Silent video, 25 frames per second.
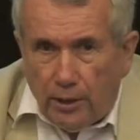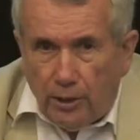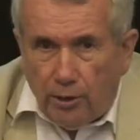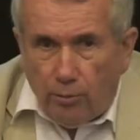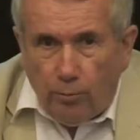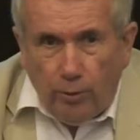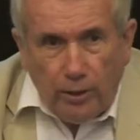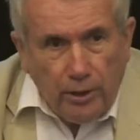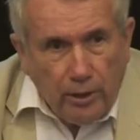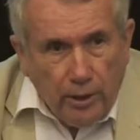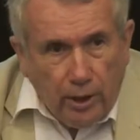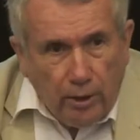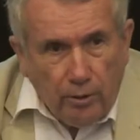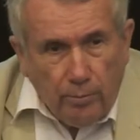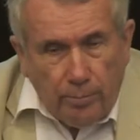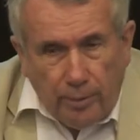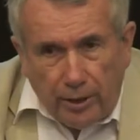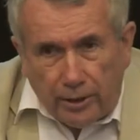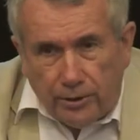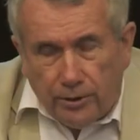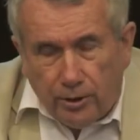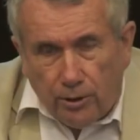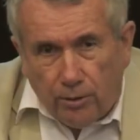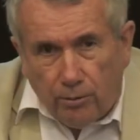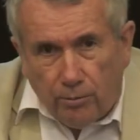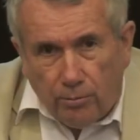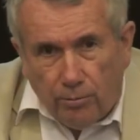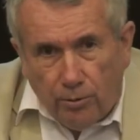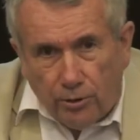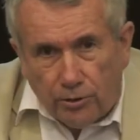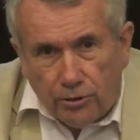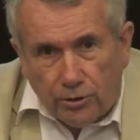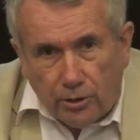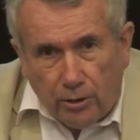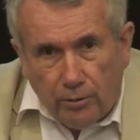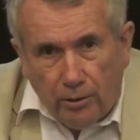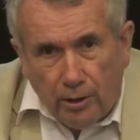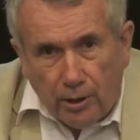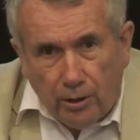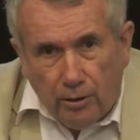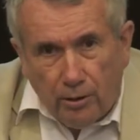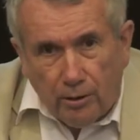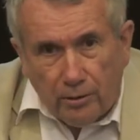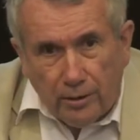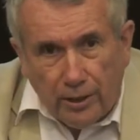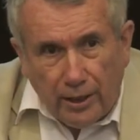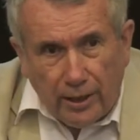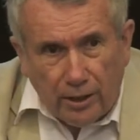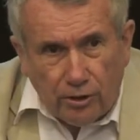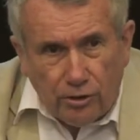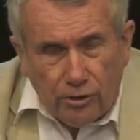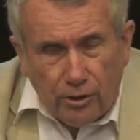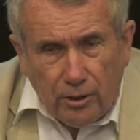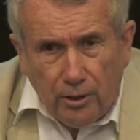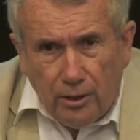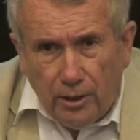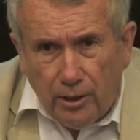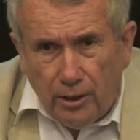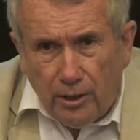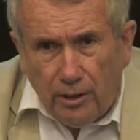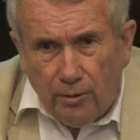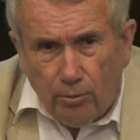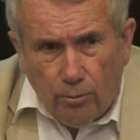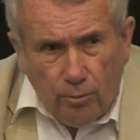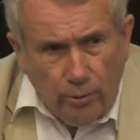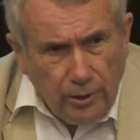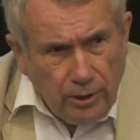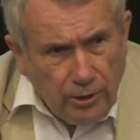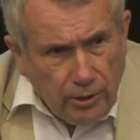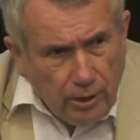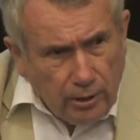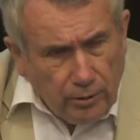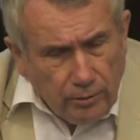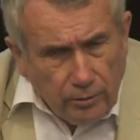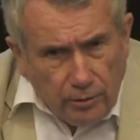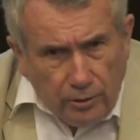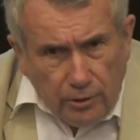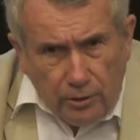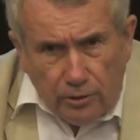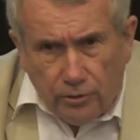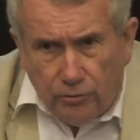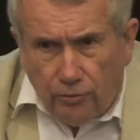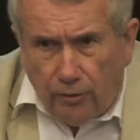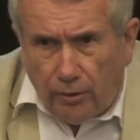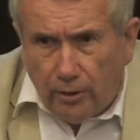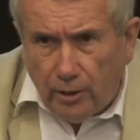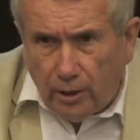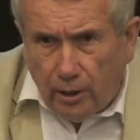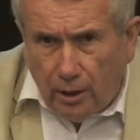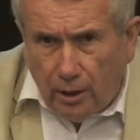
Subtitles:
interesting truths were told. Among other things, the